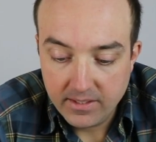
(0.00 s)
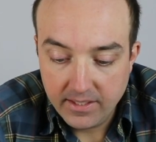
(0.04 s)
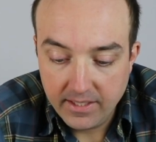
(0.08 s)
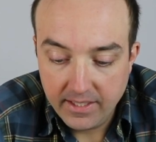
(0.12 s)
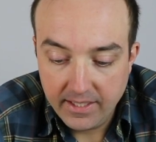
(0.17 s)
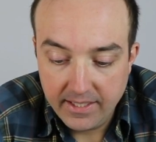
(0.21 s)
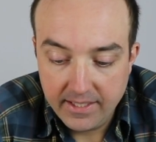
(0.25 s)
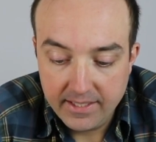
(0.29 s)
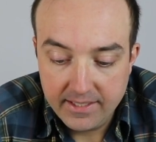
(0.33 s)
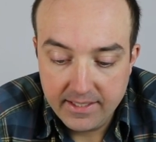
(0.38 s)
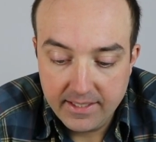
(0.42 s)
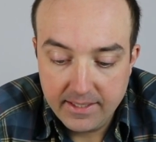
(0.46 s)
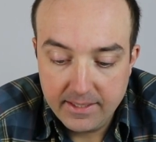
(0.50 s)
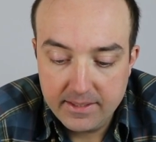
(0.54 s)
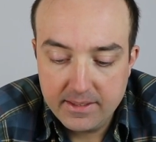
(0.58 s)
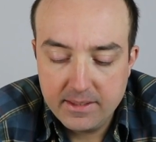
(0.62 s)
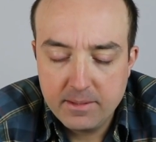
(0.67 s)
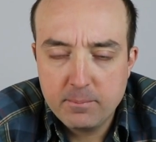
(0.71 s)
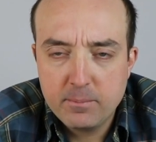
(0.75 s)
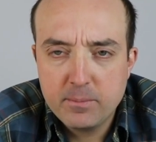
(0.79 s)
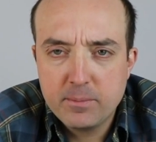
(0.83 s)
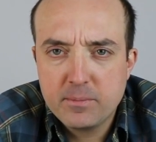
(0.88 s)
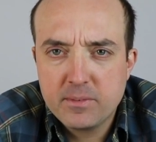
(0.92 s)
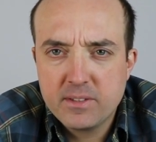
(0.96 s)
And I
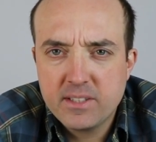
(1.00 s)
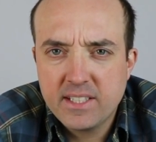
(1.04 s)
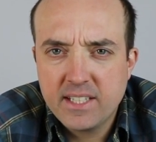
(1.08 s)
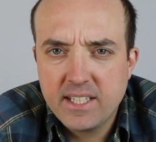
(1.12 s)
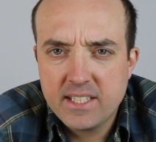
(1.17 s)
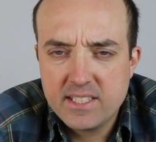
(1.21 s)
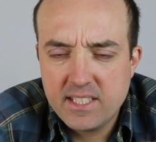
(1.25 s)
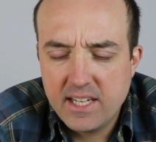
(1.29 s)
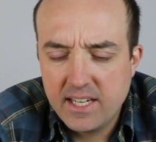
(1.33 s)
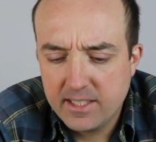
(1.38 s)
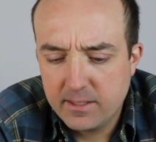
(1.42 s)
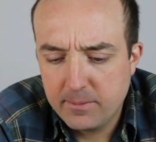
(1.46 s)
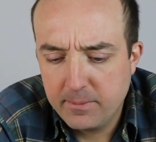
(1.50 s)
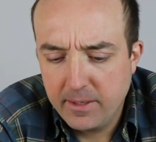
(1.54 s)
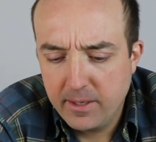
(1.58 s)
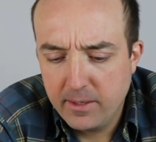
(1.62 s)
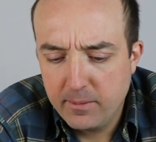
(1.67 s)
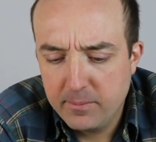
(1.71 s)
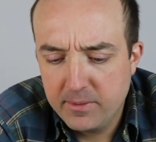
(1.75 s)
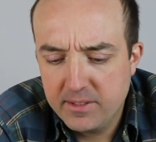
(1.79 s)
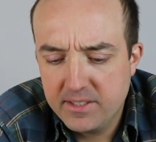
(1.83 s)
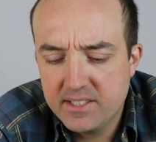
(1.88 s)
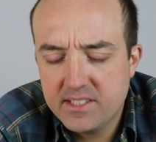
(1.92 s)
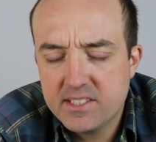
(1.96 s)
think I talked about
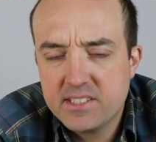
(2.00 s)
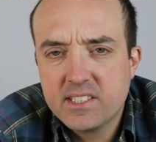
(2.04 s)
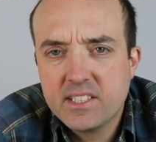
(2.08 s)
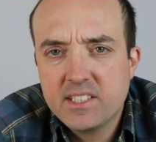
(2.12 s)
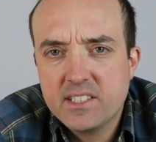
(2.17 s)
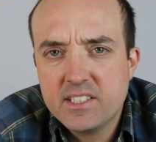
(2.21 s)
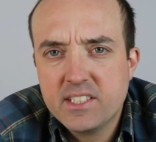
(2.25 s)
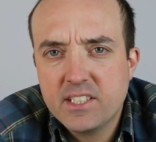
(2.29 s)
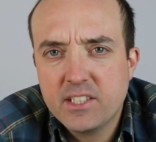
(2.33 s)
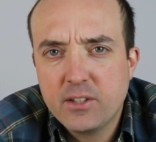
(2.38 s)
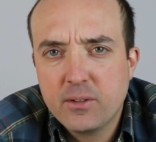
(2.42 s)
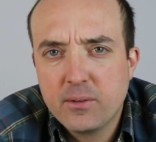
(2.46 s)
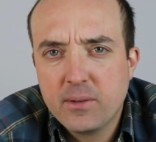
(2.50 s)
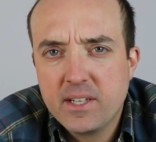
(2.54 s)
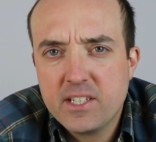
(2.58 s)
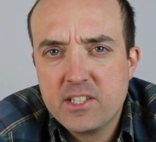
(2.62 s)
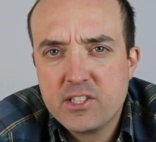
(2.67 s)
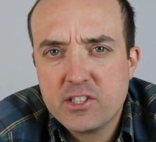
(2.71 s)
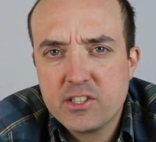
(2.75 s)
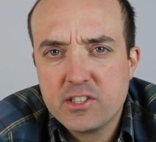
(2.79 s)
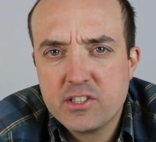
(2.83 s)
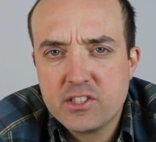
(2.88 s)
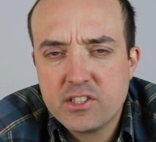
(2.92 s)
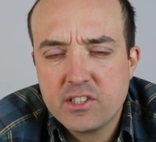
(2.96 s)
it, but
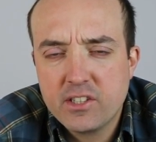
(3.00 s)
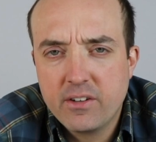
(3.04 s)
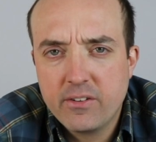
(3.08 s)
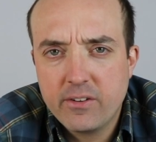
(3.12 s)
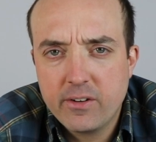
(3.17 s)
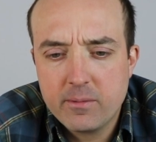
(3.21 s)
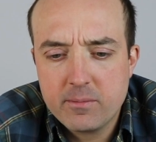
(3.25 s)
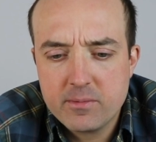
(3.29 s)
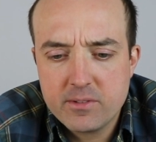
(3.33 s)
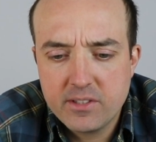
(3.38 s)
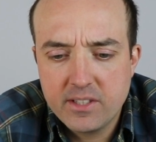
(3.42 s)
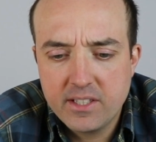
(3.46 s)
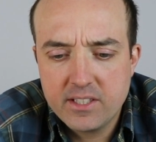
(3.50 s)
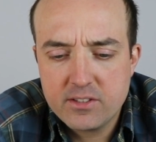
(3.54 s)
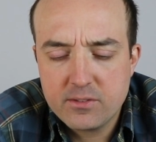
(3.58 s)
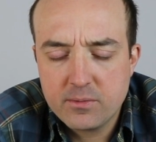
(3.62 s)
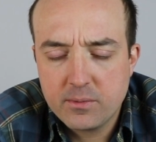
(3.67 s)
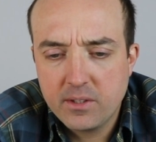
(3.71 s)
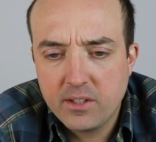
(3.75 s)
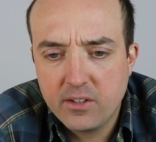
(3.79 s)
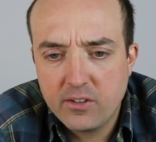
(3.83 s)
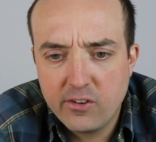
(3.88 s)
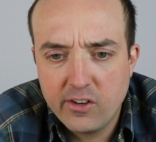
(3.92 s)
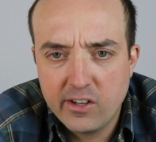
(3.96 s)
discontinuation syndrome, so that's
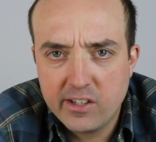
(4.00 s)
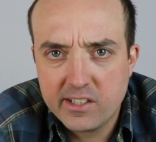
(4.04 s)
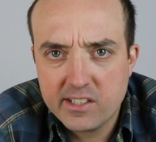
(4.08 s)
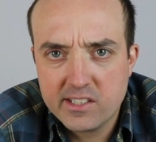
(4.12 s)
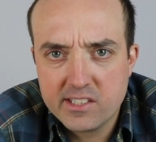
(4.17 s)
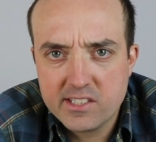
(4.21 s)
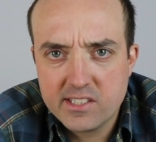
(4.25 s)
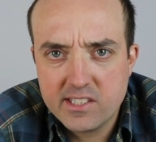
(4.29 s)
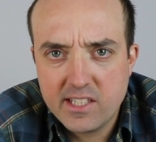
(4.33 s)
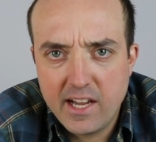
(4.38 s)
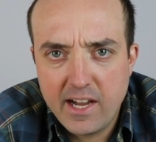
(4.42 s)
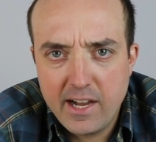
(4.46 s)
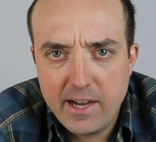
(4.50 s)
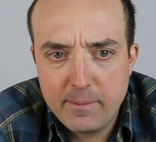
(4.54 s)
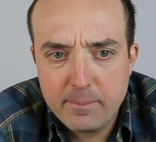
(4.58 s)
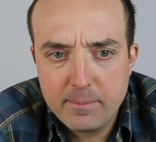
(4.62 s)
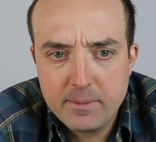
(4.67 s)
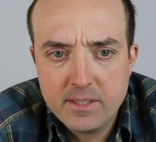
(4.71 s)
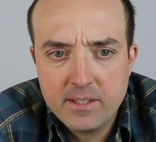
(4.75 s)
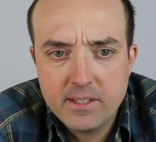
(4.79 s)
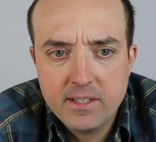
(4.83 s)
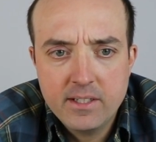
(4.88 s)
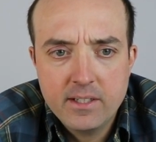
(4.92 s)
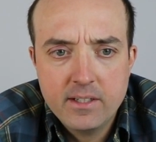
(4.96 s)
when the drug is
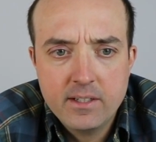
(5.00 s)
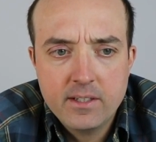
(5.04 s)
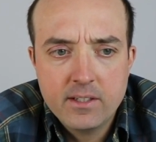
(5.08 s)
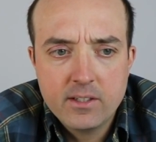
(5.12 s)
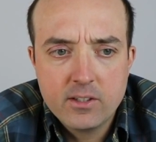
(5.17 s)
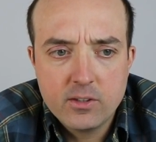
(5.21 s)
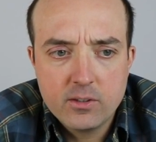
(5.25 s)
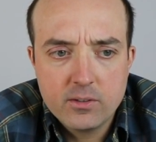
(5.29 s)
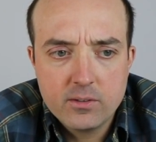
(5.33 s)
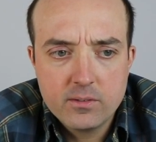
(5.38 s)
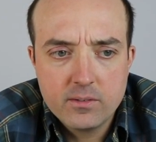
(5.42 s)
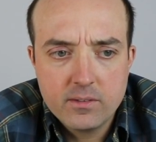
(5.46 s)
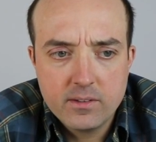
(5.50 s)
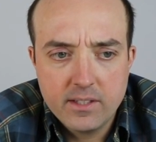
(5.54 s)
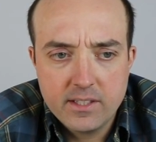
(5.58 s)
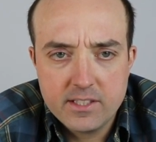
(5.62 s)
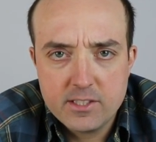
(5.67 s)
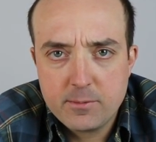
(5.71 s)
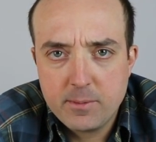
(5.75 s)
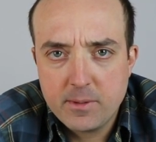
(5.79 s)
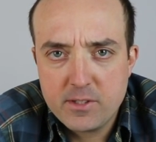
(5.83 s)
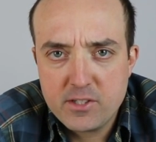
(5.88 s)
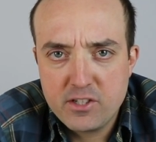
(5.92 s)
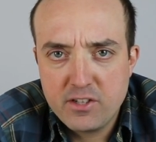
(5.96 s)
stopped,
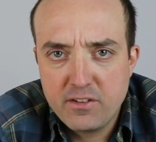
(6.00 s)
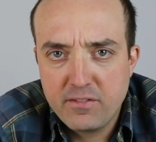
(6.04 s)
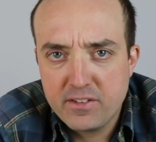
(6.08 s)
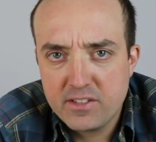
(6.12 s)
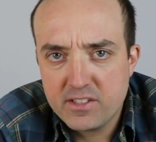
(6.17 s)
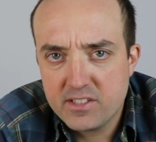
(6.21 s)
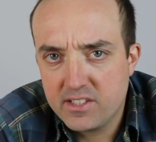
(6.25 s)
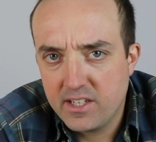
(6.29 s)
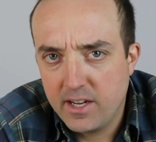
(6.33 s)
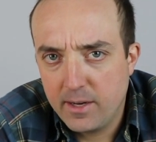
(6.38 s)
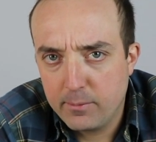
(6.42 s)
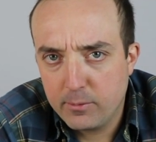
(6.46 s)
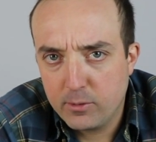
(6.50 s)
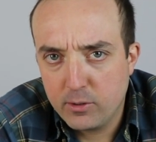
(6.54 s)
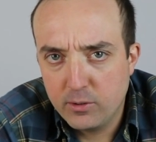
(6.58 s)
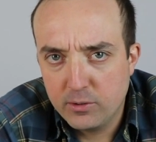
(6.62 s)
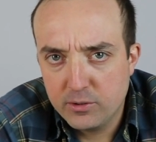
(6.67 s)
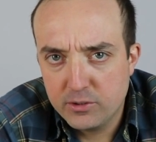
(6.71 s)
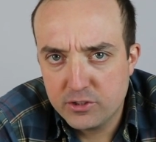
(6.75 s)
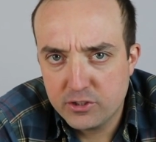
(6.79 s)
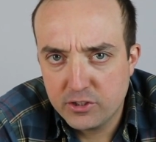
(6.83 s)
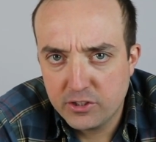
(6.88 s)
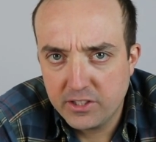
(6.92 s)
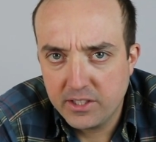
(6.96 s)
especially if it's stopped
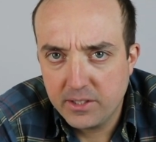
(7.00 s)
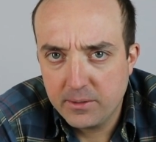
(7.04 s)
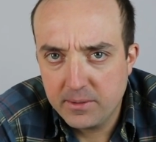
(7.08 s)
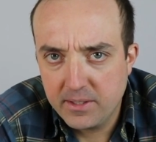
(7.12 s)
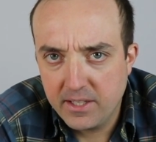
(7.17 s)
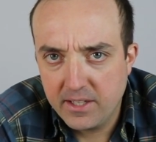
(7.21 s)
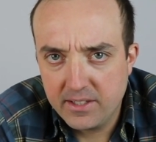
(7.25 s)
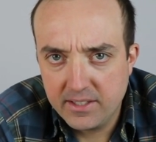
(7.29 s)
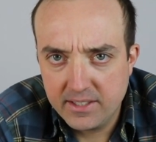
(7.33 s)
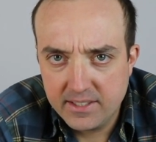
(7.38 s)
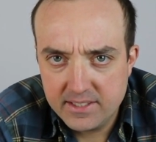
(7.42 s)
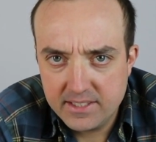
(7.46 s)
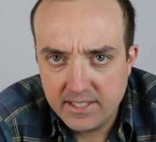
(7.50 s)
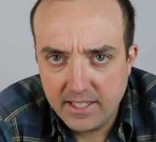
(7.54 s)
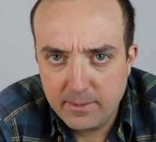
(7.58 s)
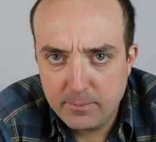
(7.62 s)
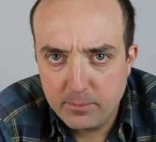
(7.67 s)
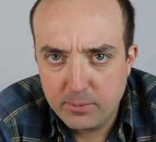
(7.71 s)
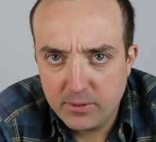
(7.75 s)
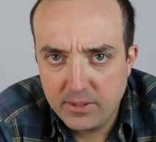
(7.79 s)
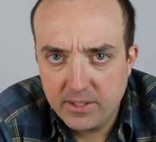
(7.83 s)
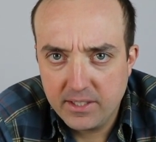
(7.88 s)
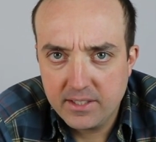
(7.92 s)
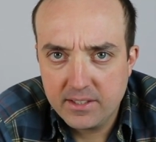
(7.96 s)
cold turkey without any
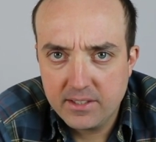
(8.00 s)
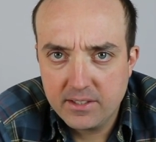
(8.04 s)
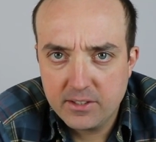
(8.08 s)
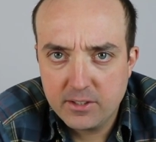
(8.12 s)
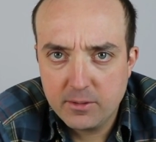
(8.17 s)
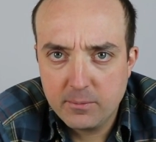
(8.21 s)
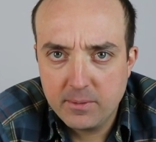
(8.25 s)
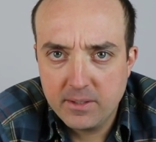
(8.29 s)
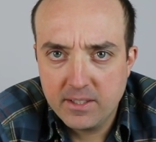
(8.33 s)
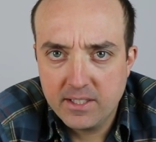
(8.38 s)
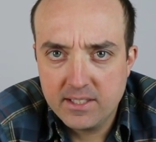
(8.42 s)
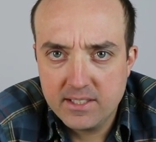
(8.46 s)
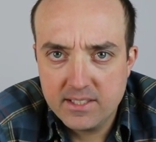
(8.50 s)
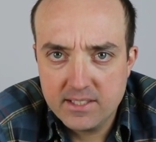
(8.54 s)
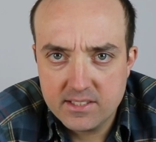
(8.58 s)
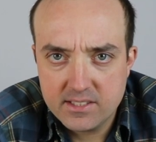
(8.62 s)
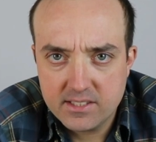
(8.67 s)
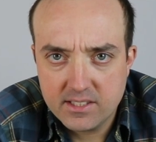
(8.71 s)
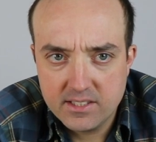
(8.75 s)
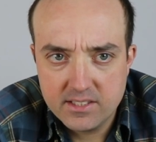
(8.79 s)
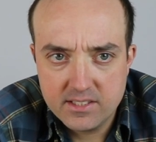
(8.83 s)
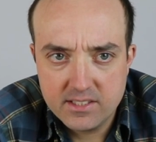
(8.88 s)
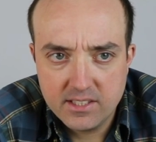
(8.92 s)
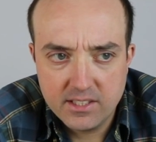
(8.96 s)
tapering, there could be a
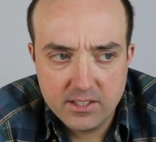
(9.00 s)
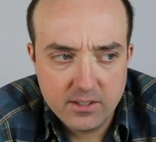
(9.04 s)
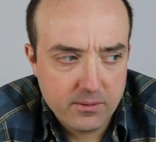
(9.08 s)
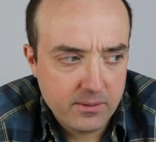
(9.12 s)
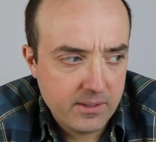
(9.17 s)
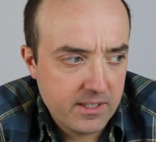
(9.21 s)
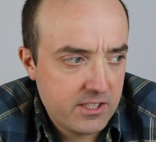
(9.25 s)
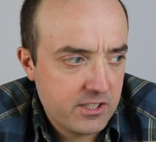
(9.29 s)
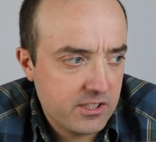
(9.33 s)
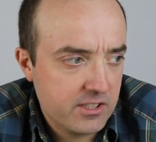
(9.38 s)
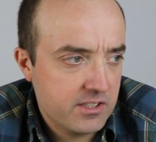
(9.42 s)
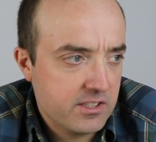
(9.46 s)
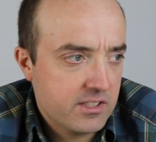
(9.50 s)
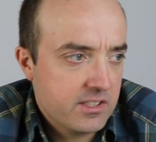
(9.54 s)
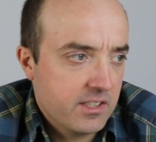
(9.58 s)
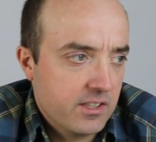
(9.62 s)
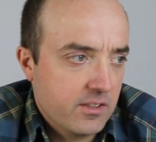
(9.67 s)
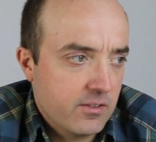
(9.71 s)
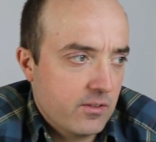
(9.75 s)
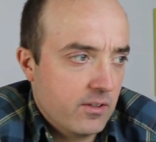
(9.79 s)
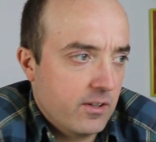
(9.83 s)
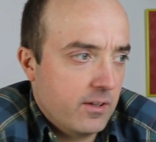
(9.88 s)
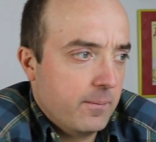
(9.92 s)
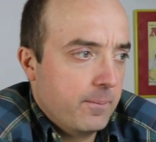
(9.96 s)
discontinuation
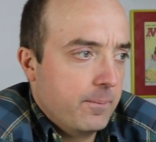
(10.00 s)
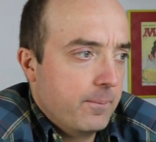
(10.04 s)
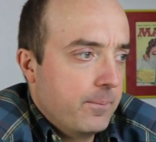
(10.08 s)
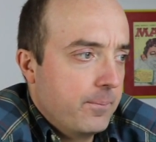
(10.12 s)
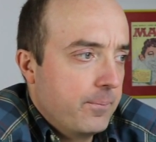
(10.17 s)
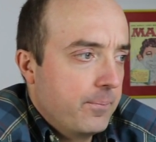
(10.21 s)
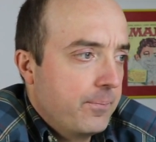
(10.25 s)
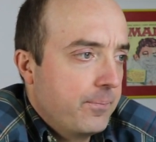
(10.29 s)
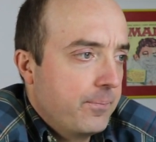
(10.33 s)
syndrome.